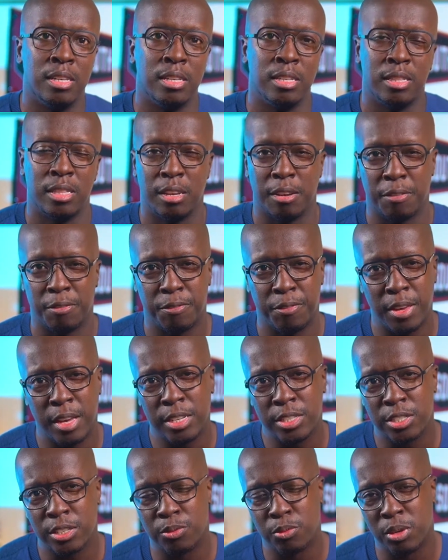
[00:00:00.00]
the
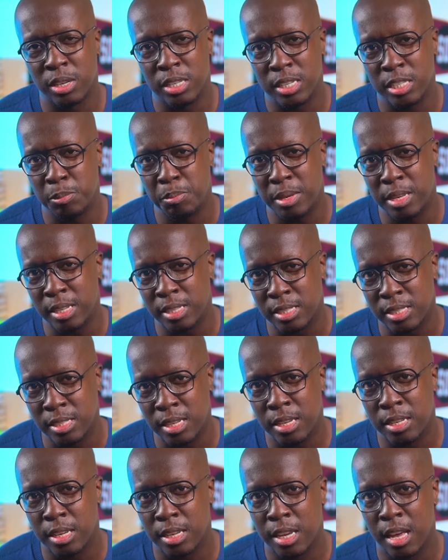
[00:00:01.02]
effects of what is being
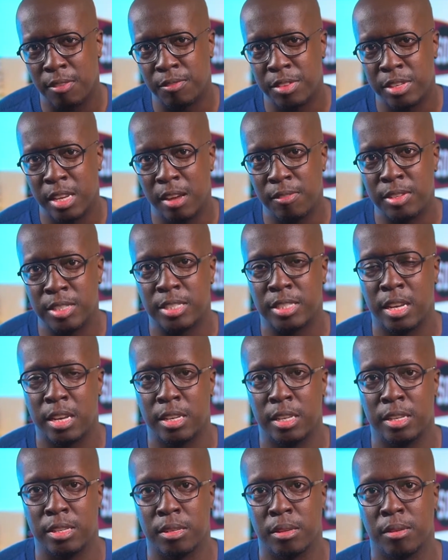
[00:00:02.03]
said can have
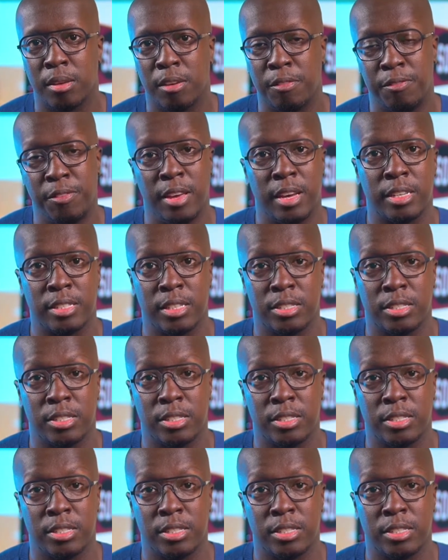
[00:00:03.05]
devastating effects.